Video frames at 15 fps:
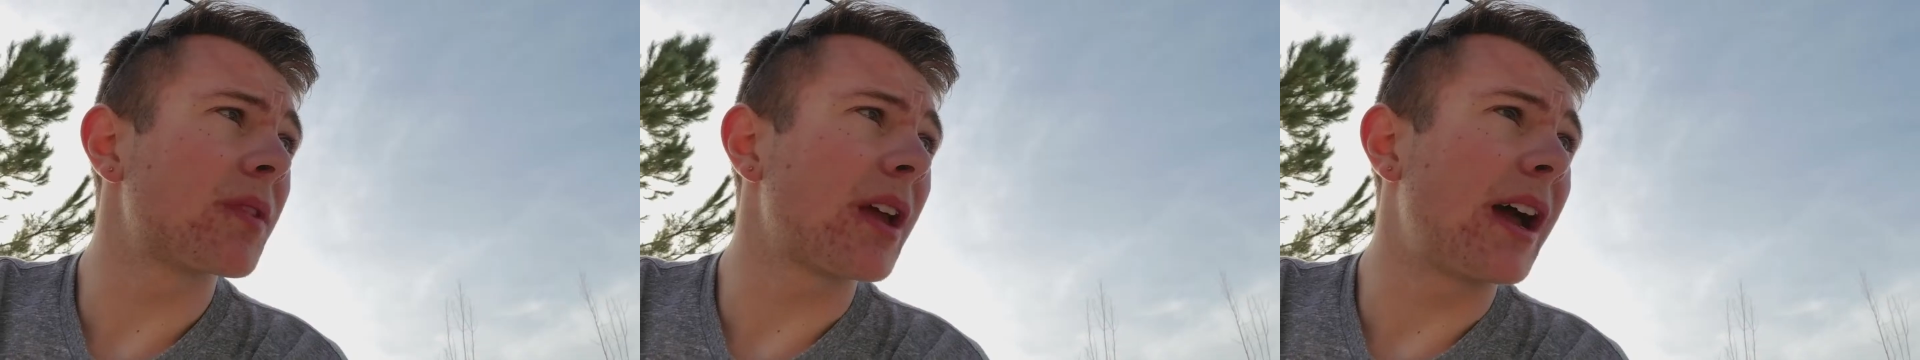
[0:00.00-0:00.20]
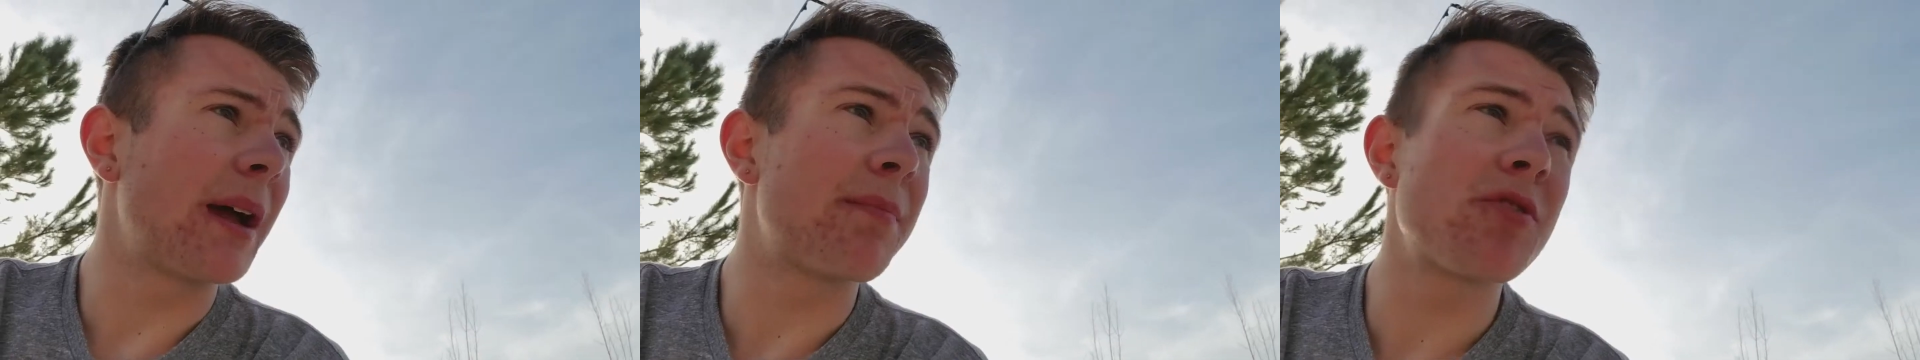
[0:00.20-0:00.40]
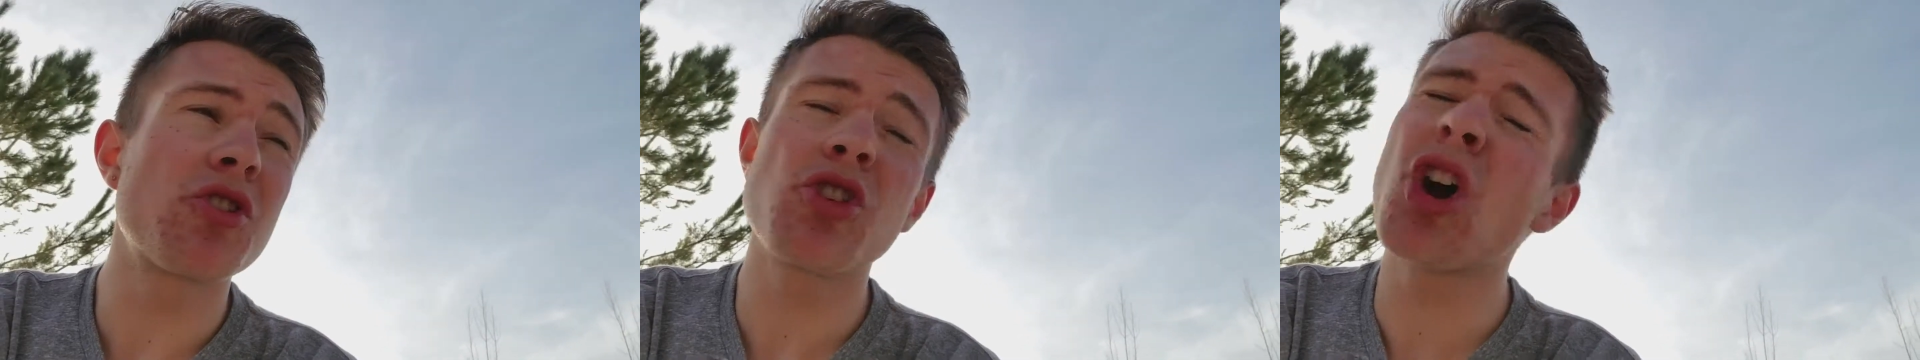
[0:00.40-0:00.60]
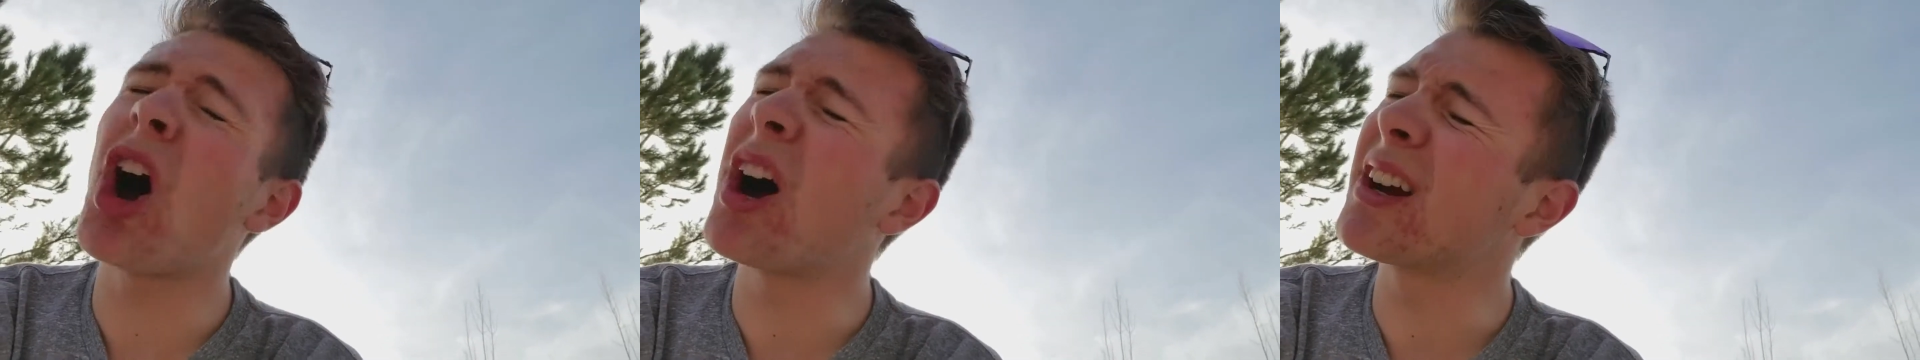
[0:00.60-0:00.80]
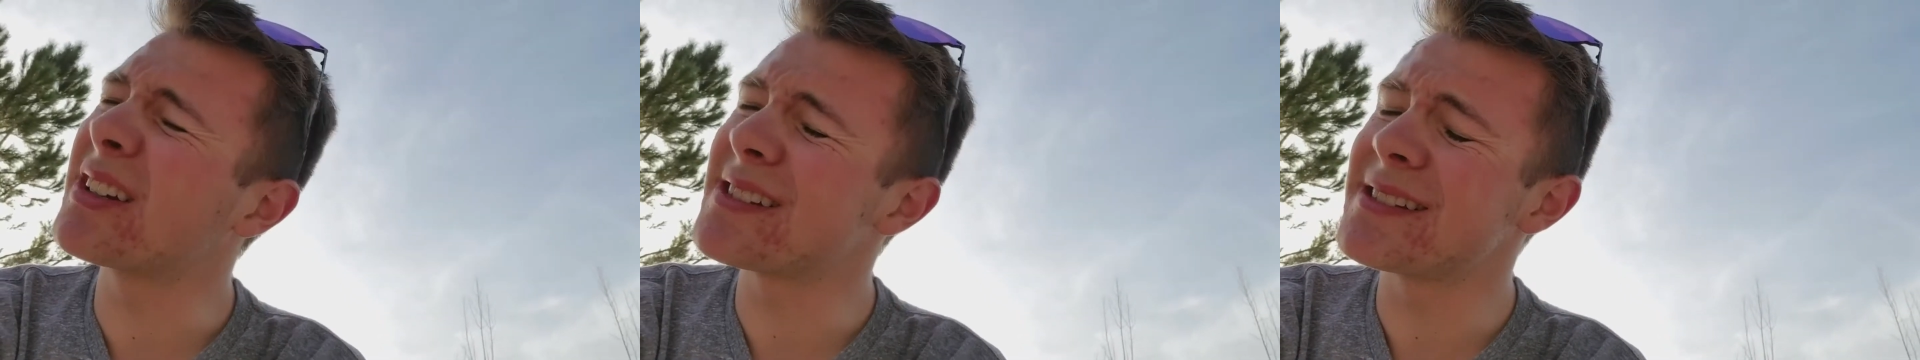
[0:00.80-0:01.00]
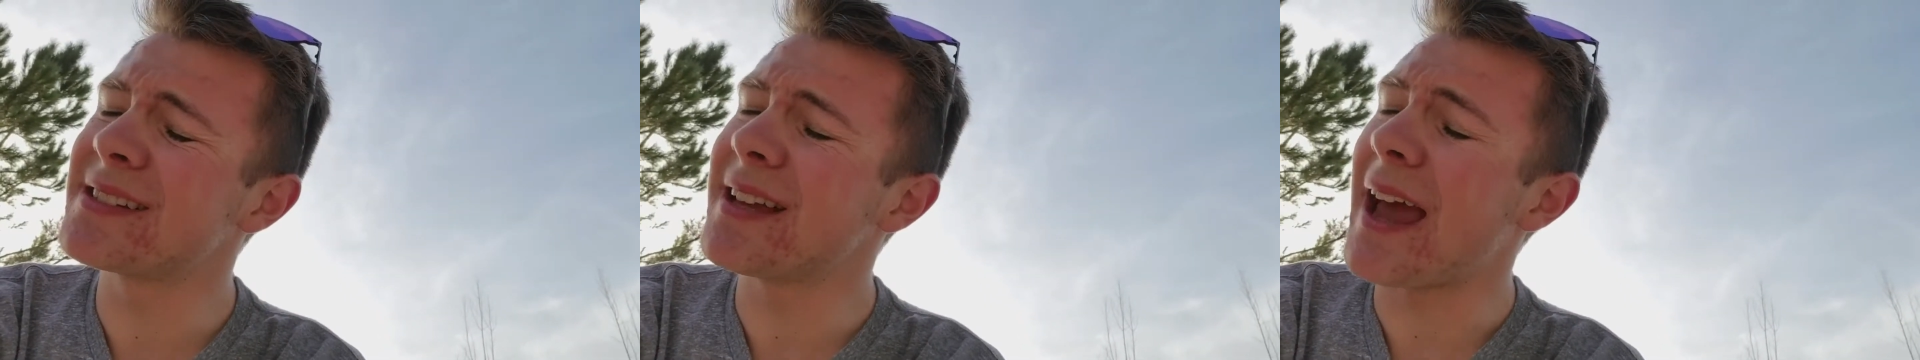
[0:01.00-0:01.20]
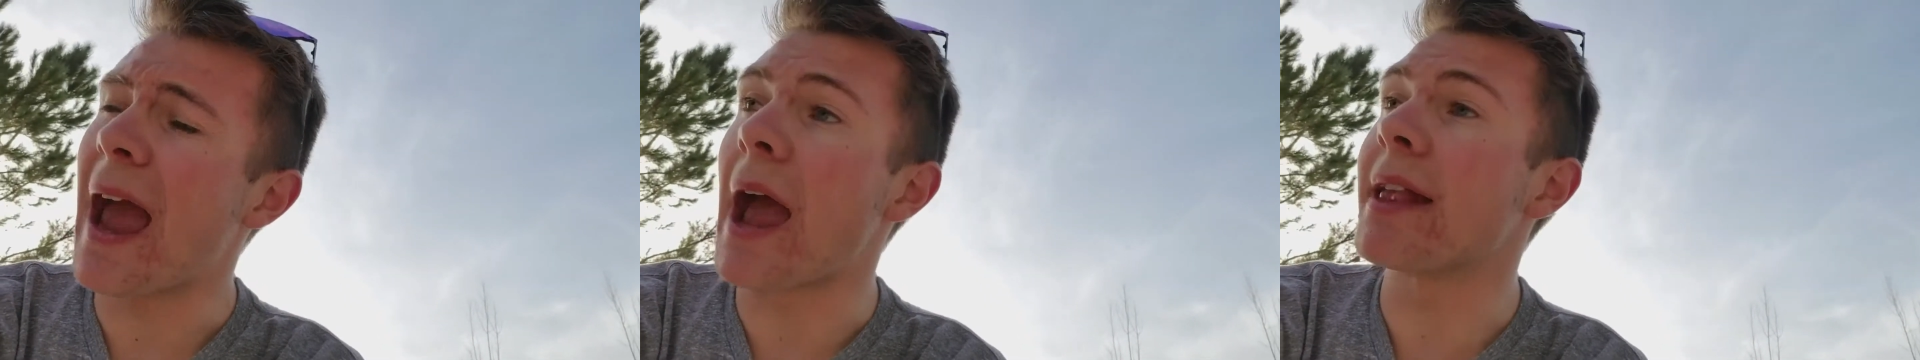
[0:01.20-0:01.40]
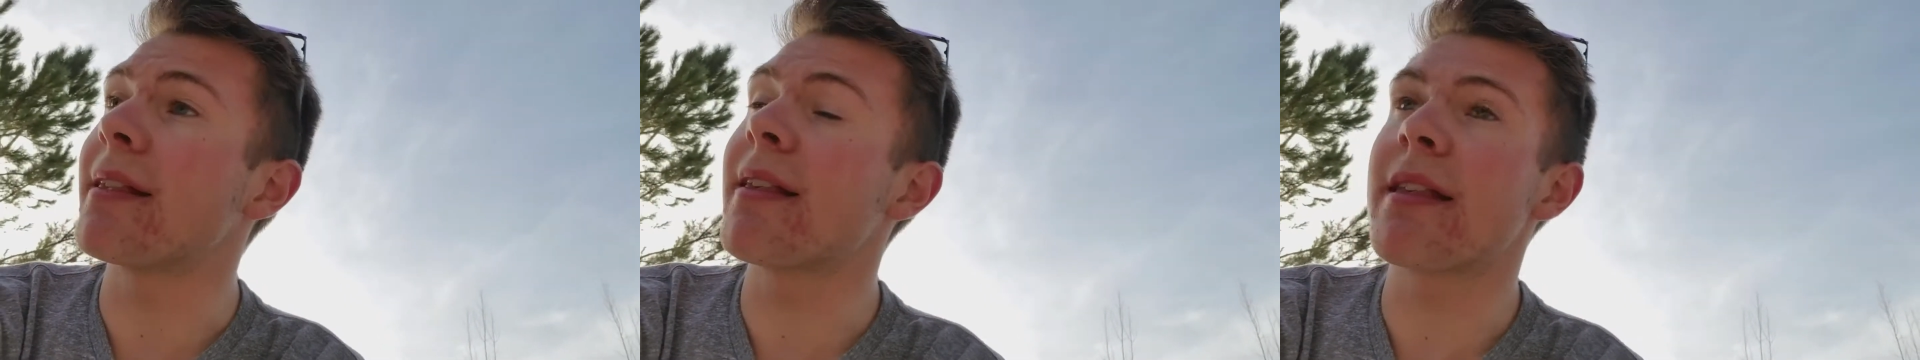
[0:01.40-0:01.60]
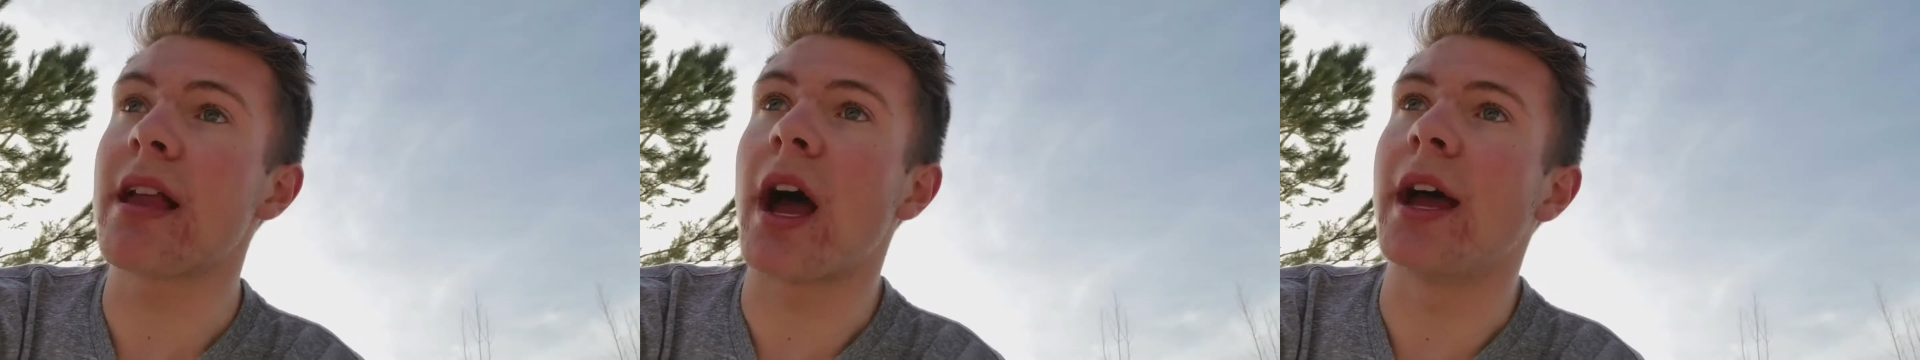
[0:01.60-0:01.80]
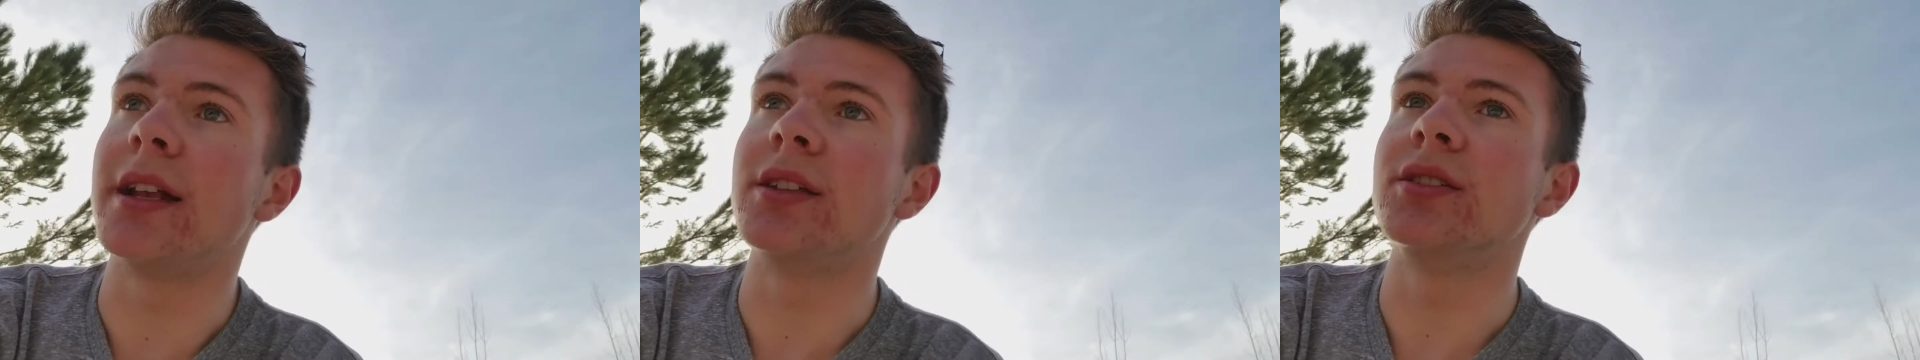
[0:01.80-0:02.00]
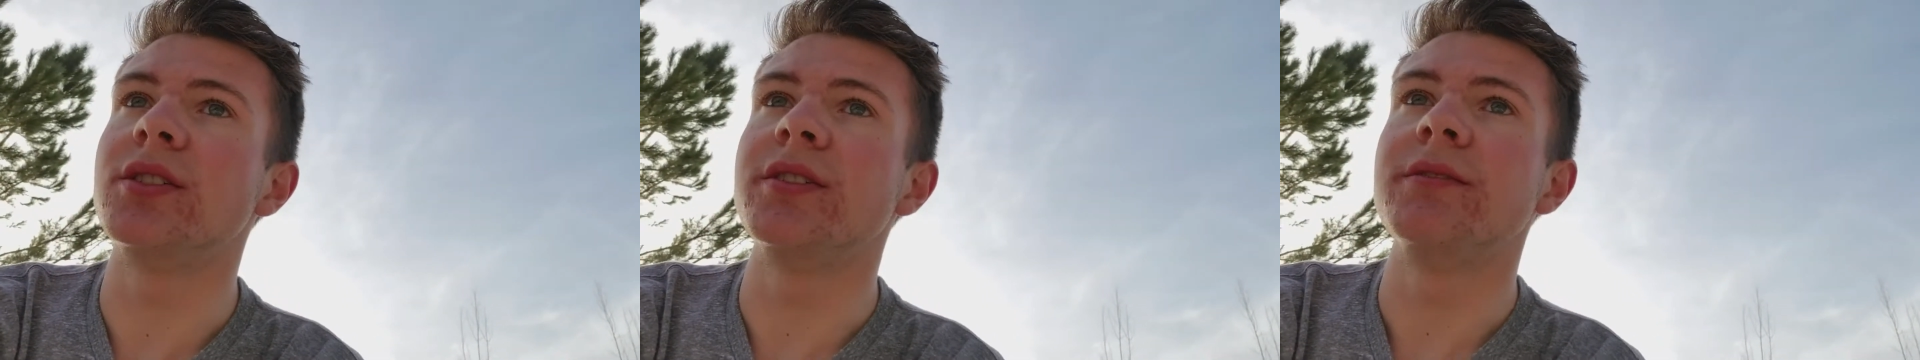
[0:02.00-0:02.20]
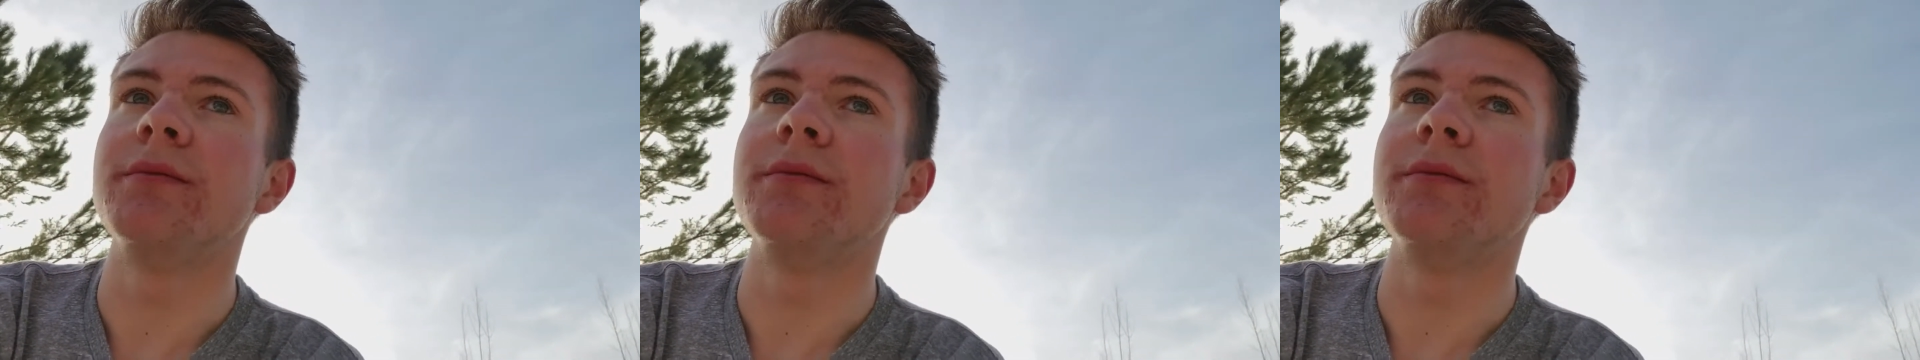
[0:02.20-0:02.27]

I'm shocked and stunned.